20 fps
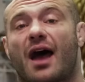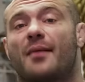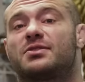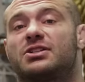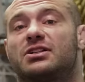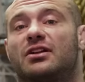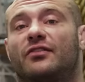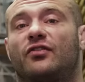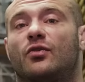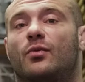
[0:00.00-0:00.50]

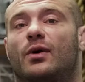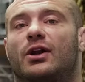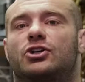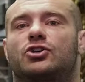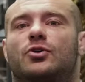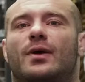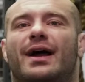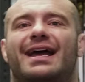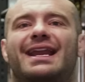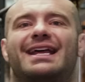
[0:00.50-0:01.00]
option if you want
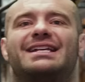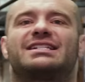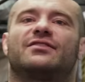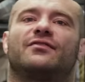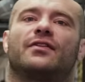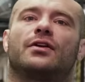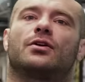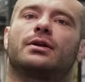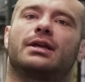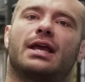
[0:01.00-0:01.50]
to try it as
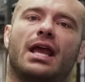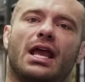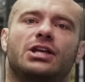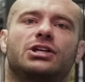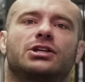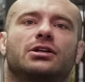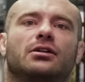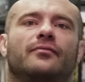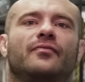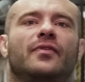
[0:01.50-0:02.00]
a
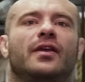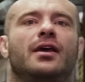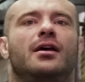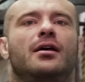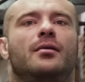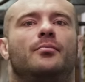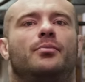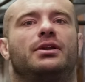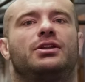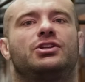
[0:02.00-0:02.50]
variation,
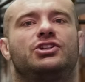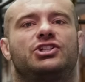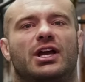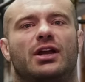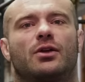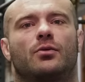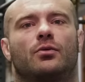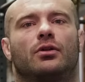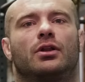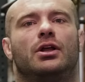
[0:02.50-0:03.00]
but in
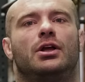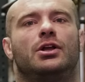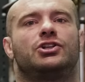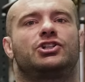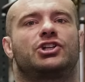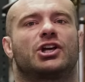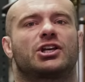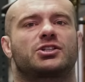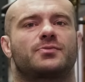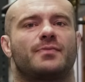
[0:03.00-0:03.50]
general,
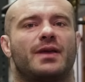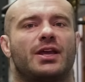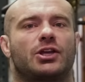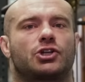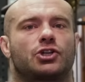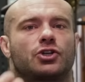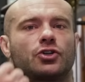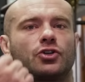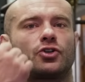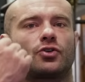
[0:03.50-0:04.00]
just make
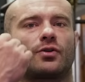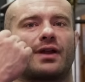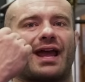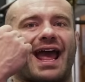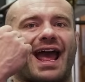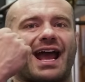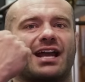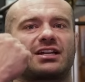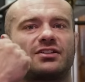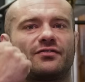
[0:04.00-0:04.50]
sure you're
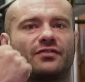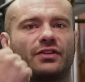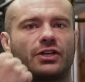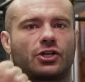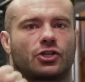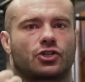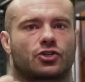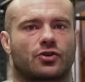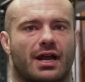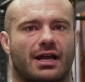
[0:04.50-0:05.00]
actively
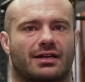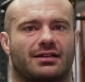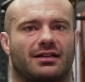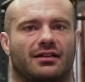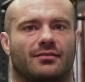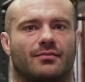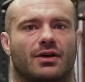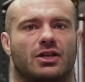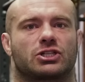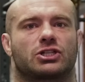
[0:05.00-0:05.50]

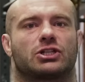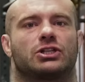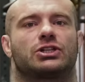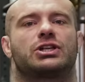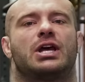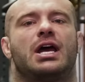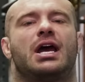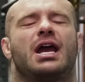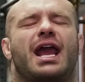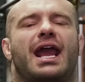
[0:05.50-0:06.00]
contracting the
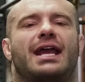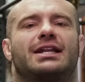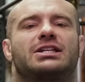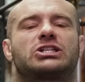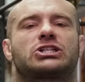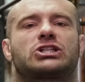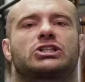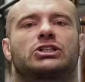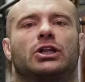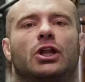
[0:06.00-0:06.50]
muscles and
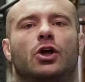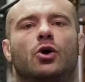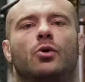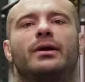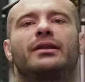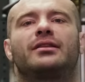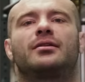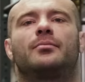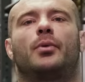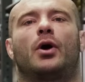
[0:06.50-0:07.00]

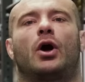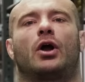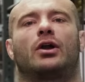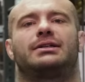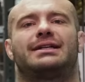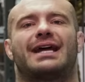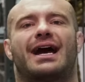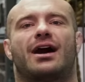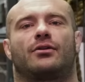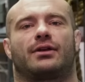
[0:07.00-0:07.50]
slowing the bar
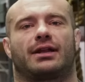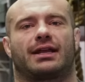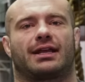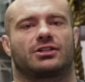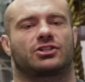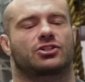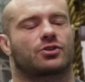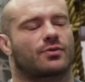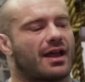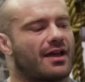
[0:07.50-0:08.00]
down
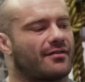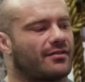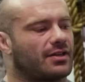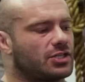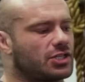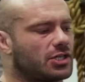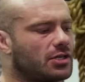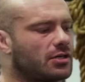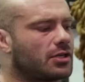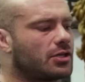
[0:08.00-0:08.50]
against
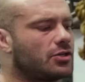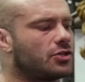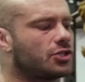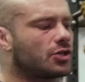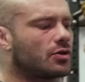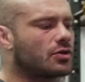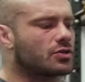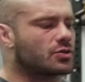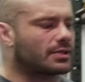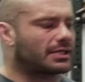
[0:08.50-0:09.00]
gravity. Jared, can you
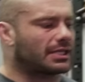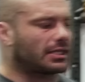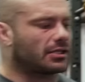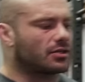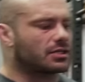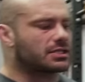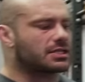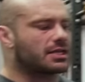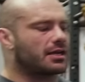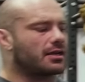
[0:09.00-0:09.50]
show us what that
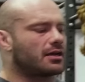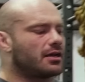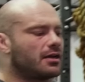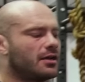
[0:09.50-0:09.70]
looks like?